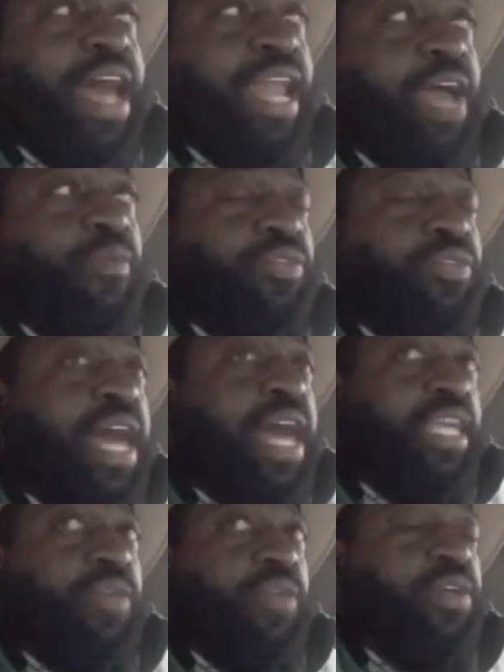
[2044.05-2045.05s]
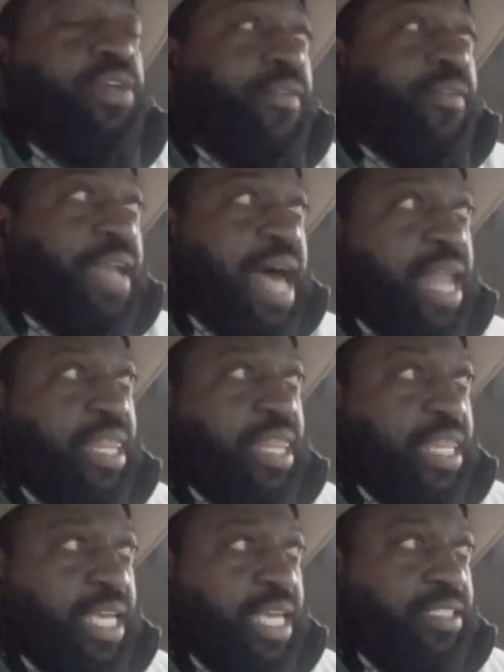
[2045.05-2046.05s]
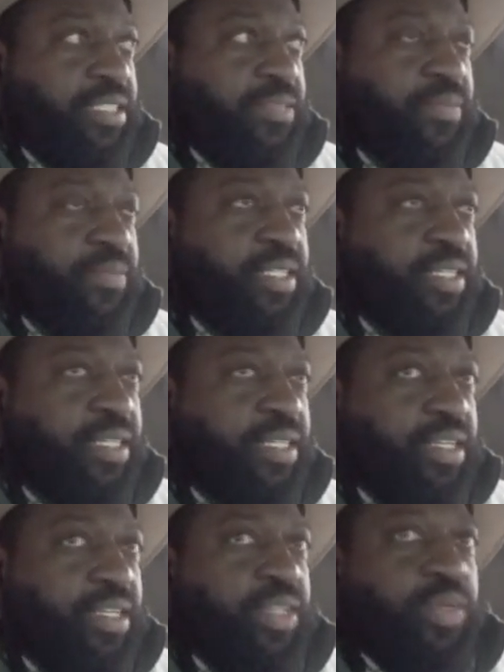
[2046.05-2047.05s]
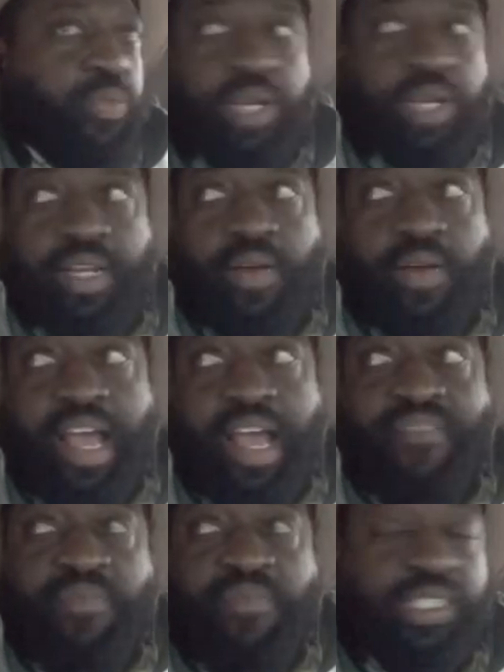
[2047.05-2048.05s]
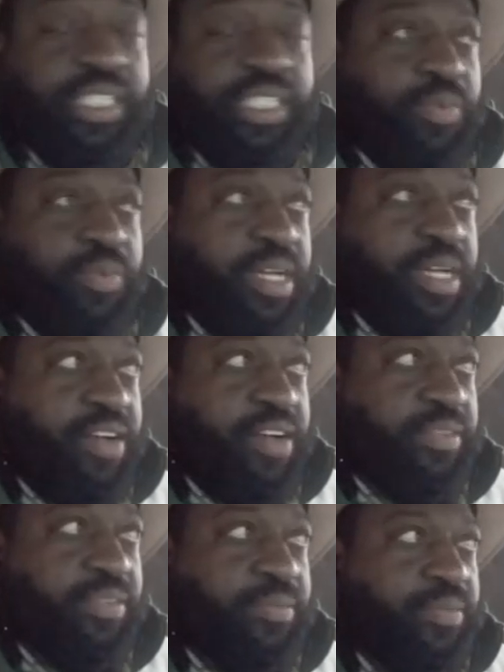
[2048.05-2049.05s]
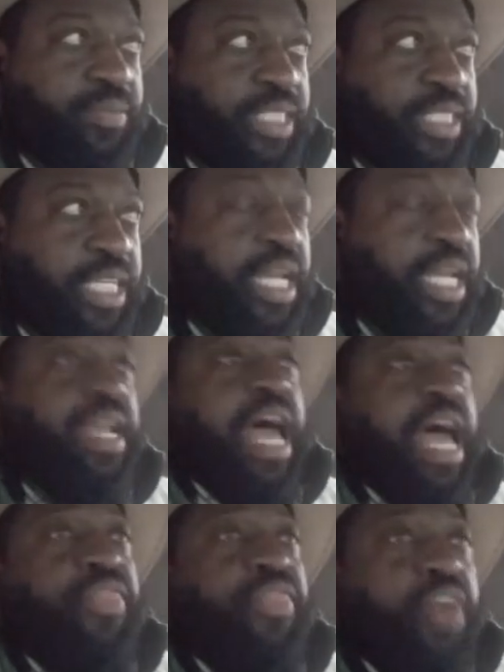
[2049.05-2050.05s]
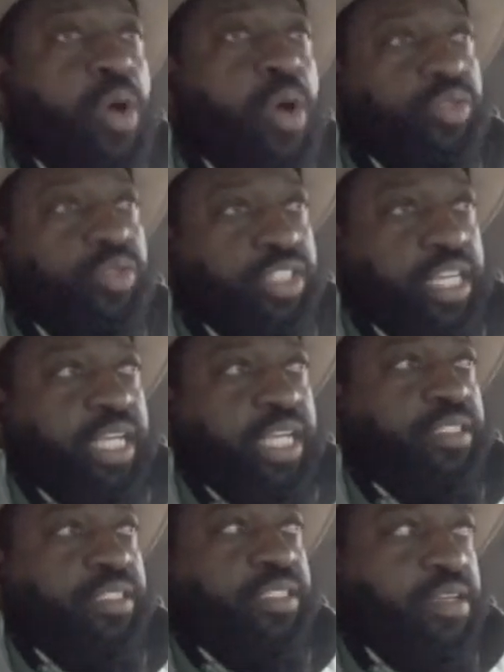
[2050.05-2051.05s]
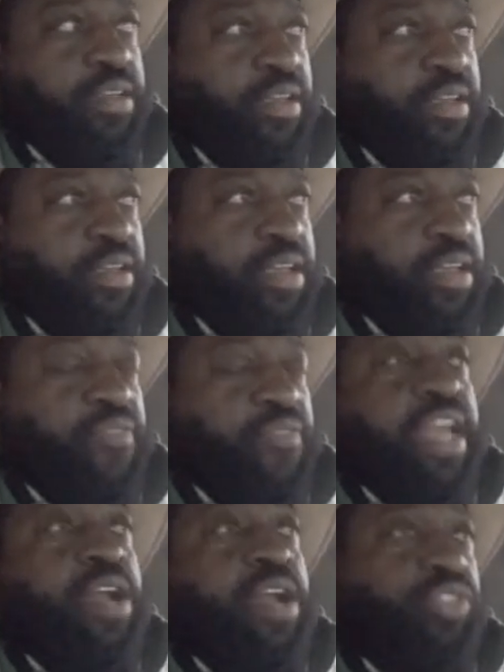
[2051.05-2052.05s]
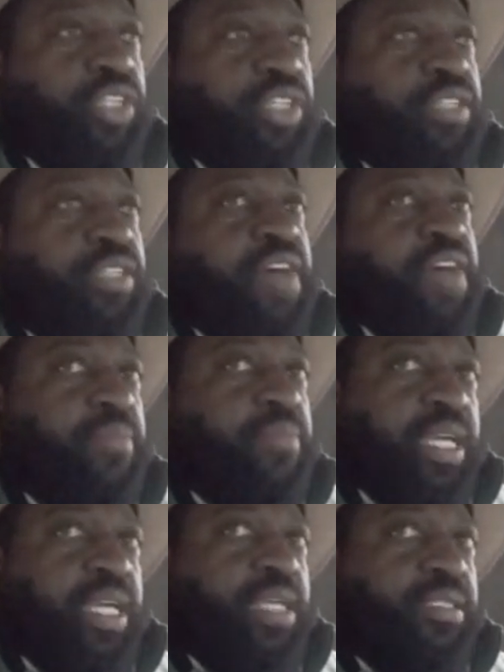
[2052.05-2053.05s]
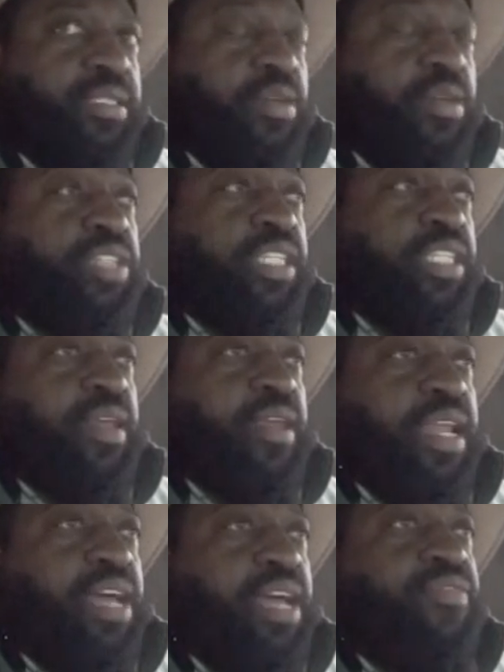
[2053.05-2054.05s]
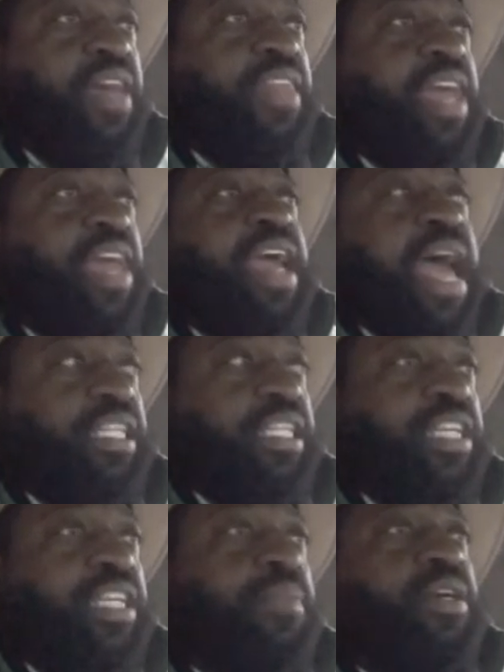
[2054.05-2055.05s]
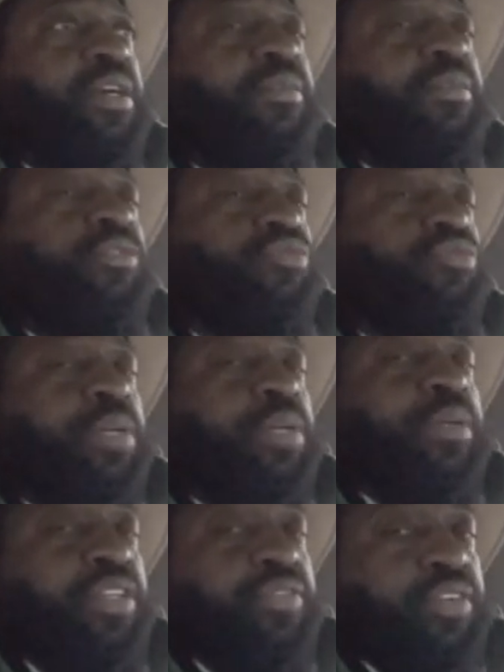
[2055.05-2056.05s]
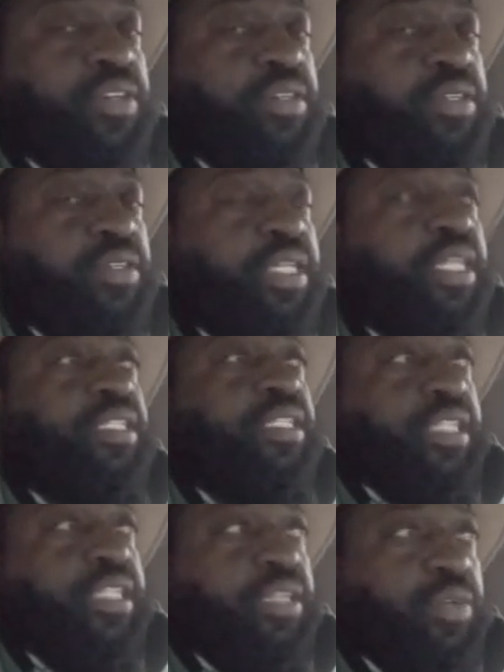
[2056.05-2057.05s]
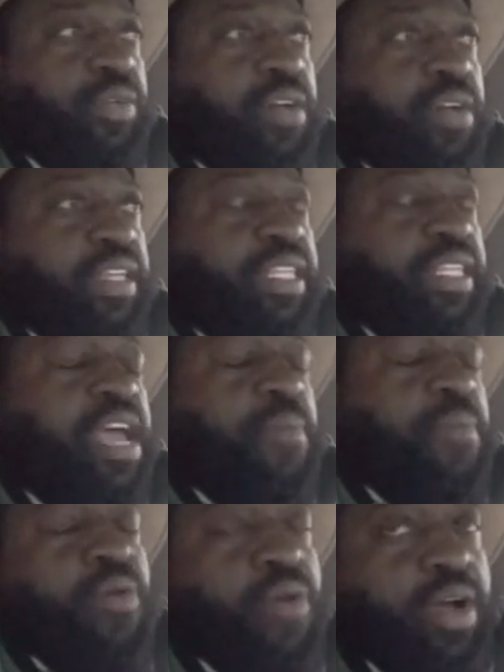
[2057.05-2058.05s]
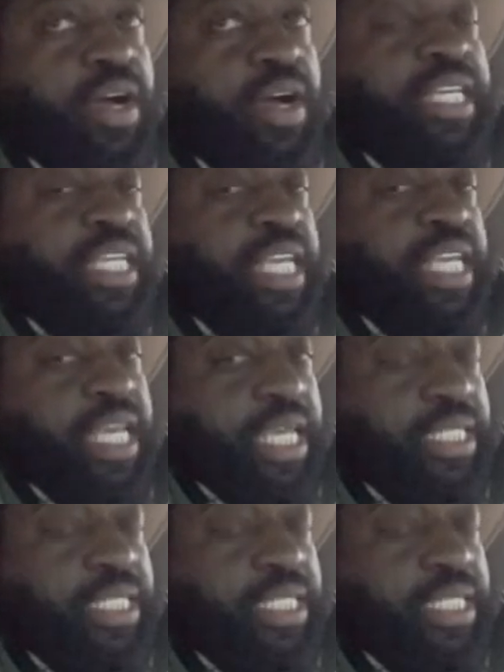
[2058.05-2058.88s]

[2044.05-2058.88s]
Like when you finally get rid of a lot of things, and you really don't have much to get rid of. Now those things, if they don't justify the means, those things that are left, now they actually can become extremely difficult to get rid of at that point again.